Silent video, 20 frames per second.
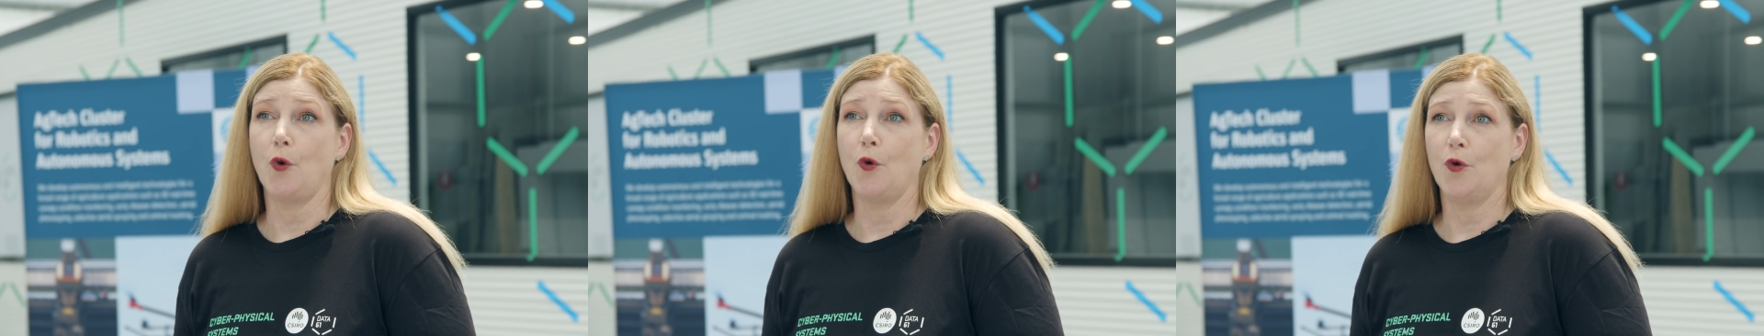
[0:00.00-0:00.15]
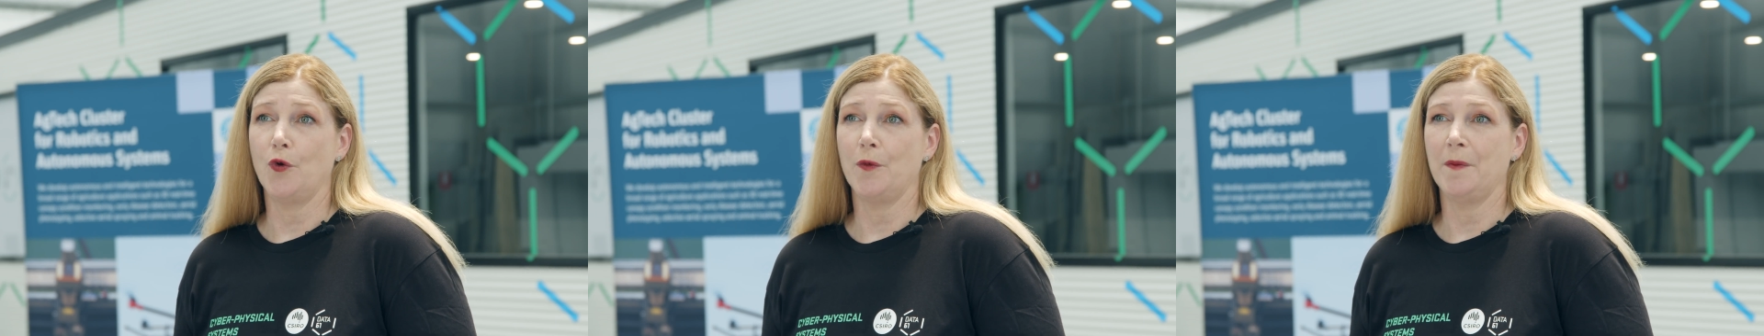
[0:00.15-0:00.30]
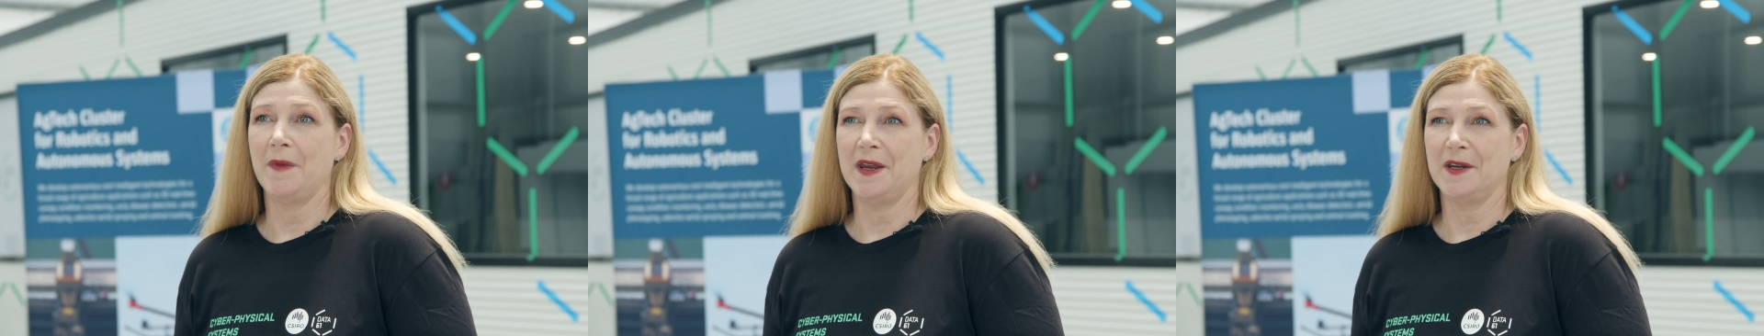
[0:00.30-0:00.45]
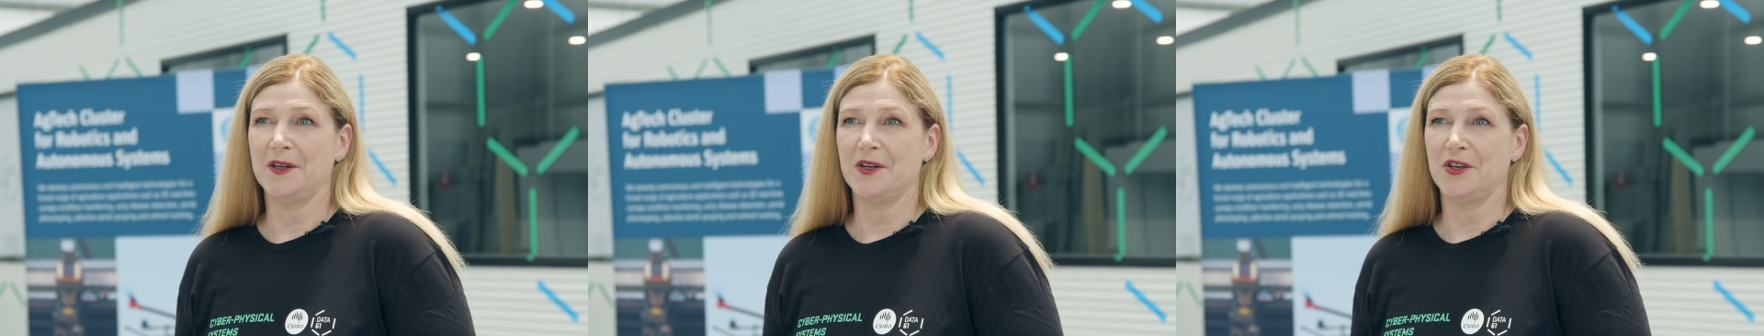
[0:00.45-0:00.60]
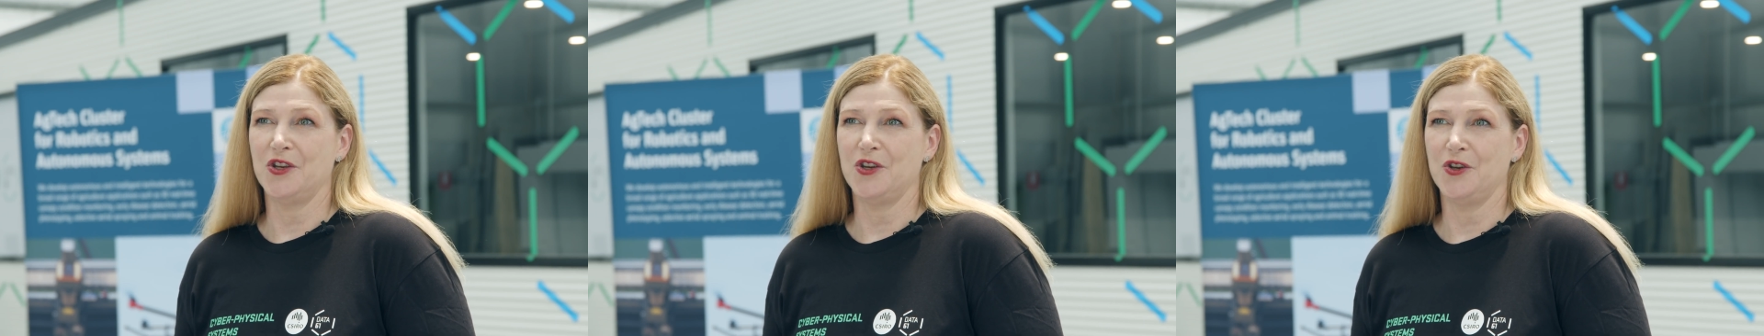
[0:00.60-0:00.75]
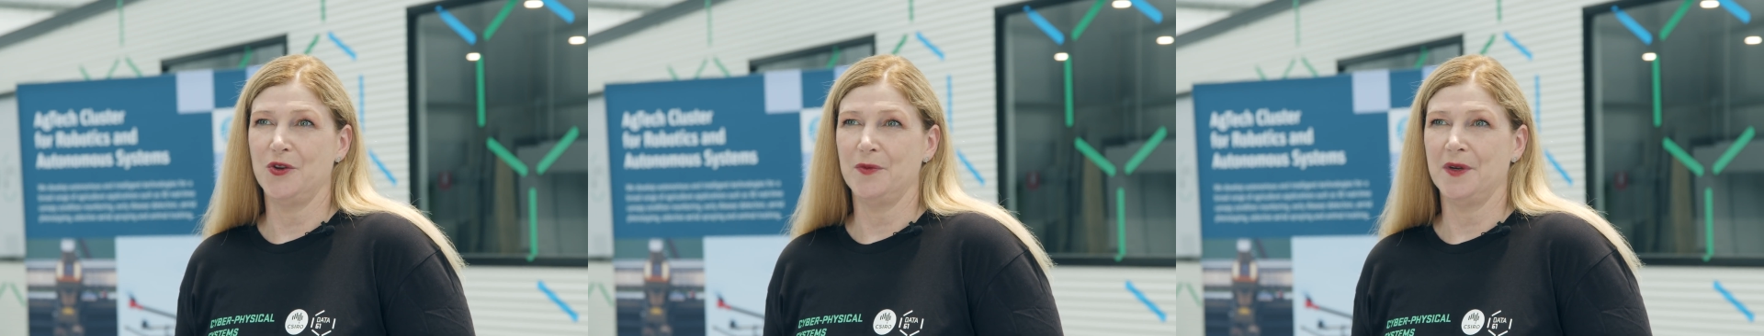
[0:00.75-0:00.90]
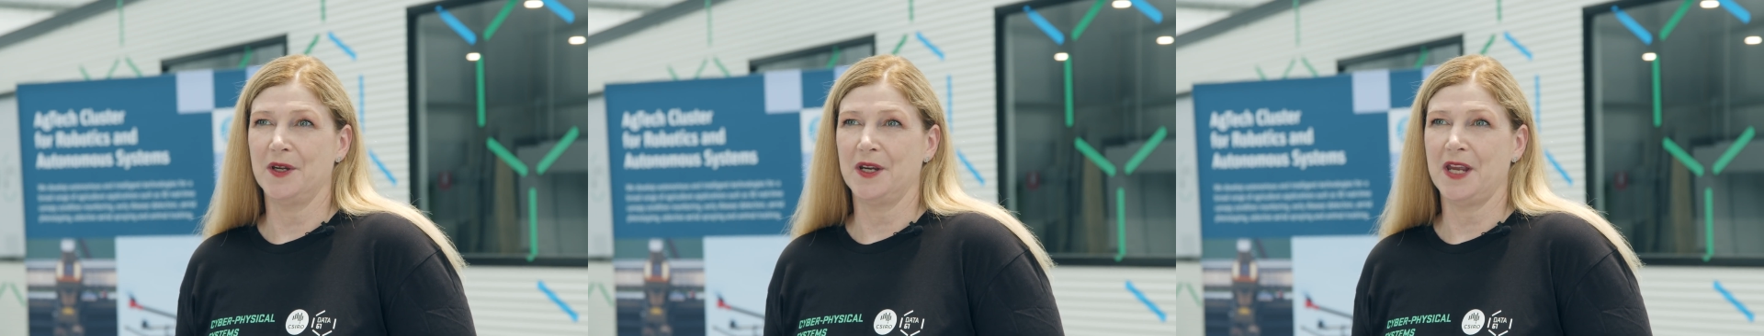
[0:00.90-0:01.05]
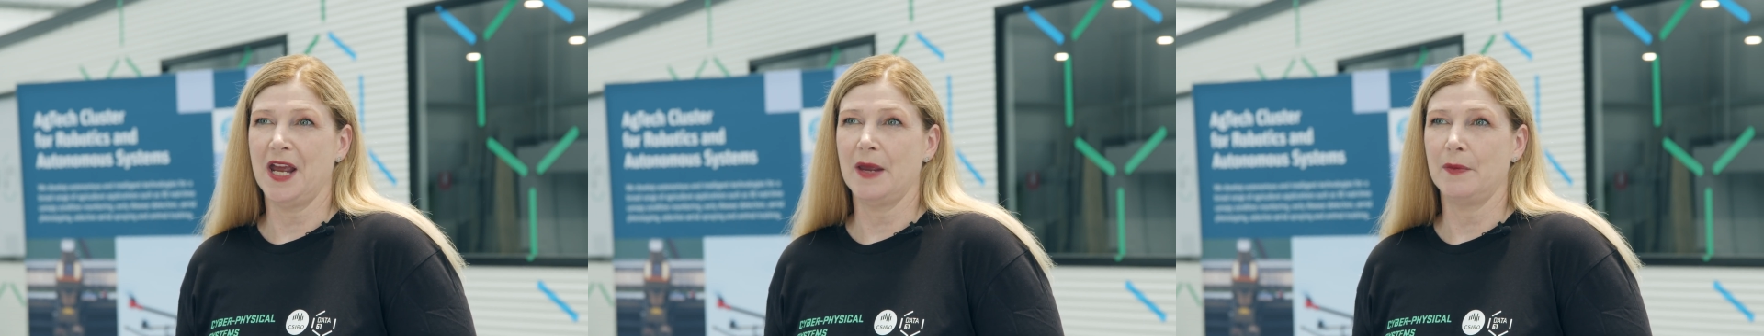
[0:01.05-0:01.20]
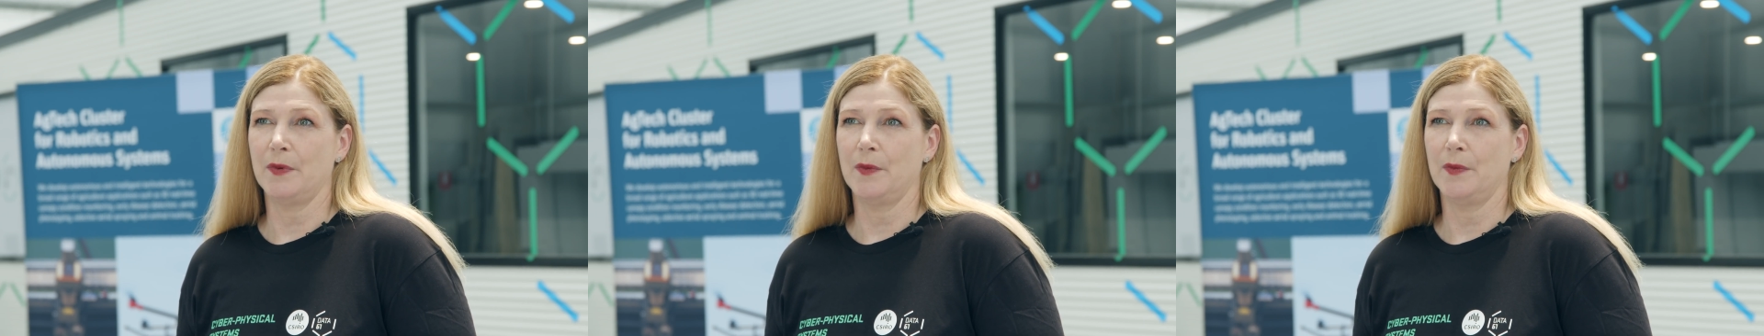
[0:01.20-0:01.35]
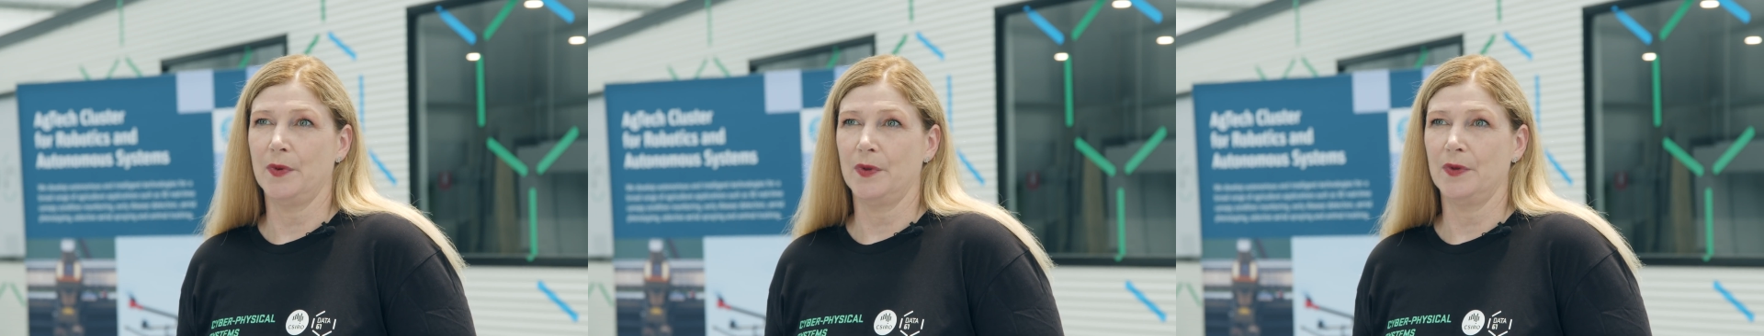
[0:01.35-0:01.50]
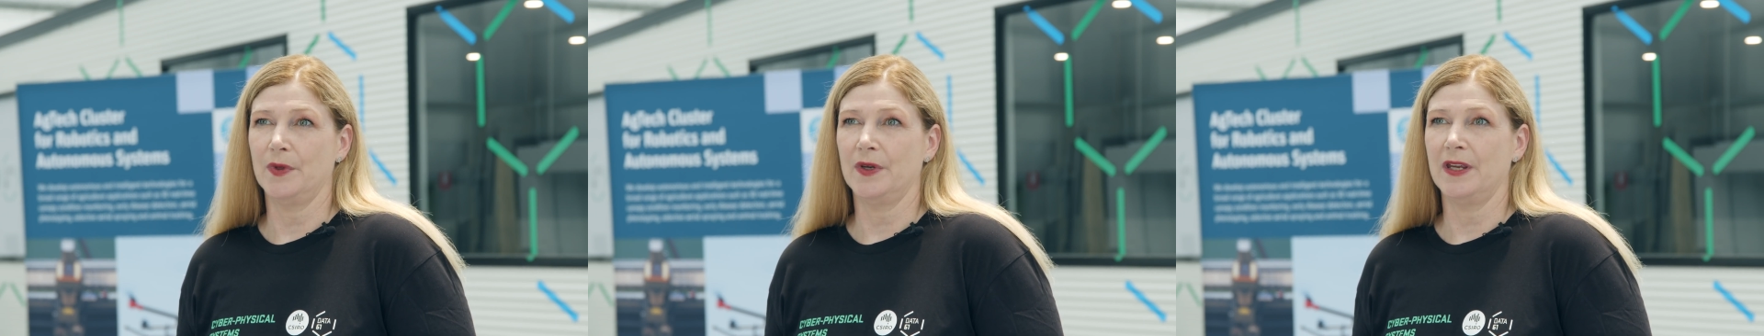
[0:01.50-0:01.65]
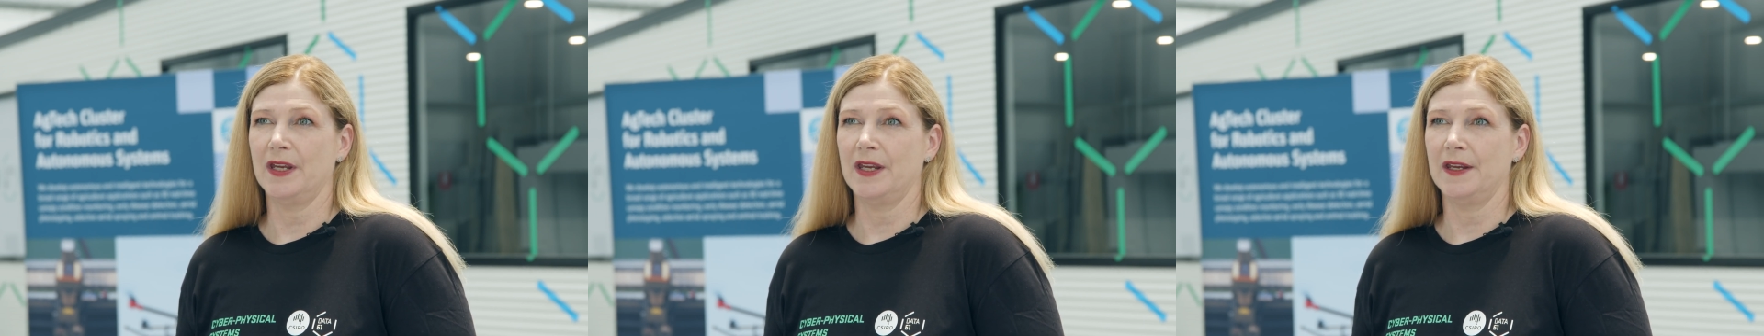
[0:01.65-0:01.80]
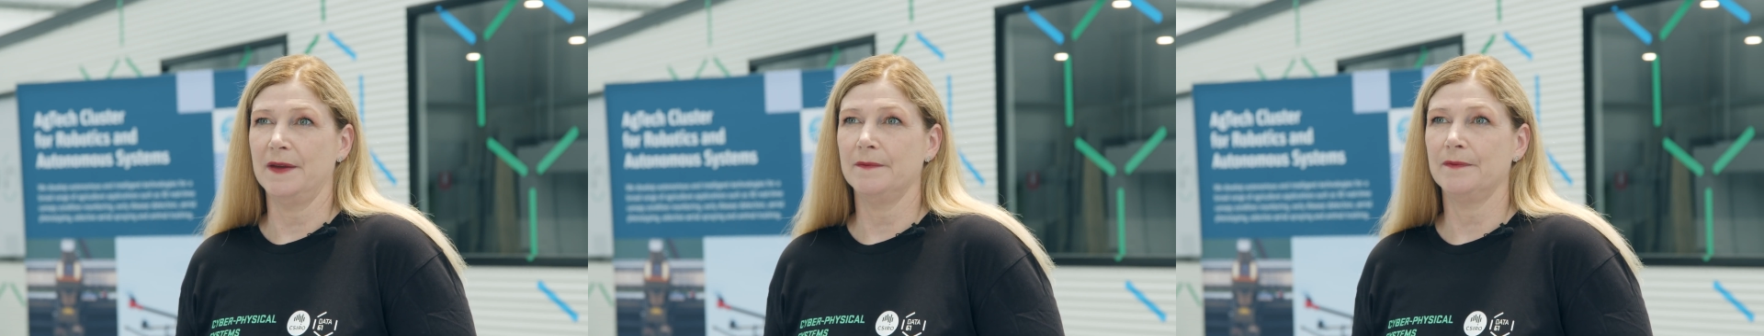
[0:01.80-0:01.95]
augment human
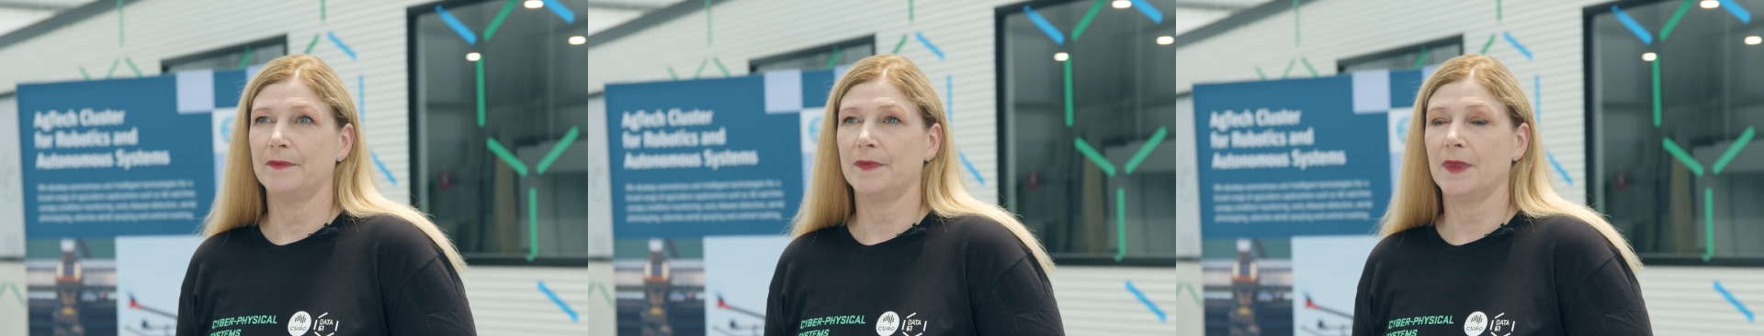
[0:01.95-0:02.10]
capability.